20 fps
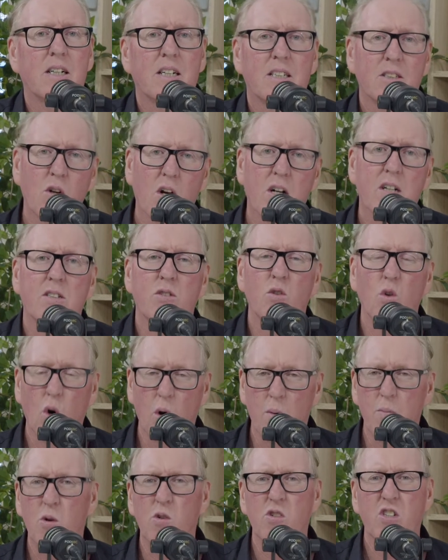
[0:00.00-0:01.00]
It's quite a
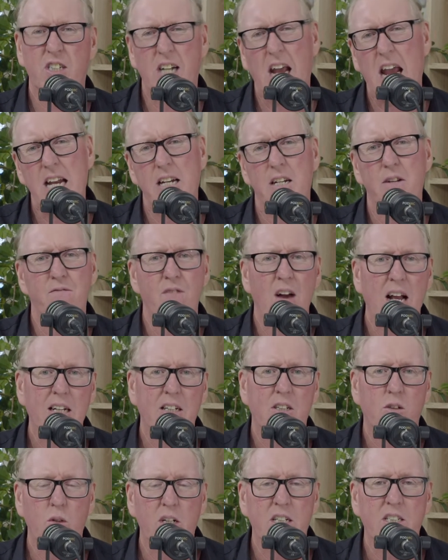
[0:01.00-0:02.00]
normal, standard,
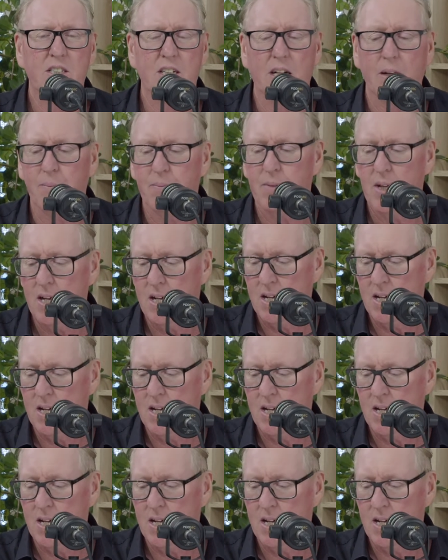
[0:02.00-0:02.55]
valid question.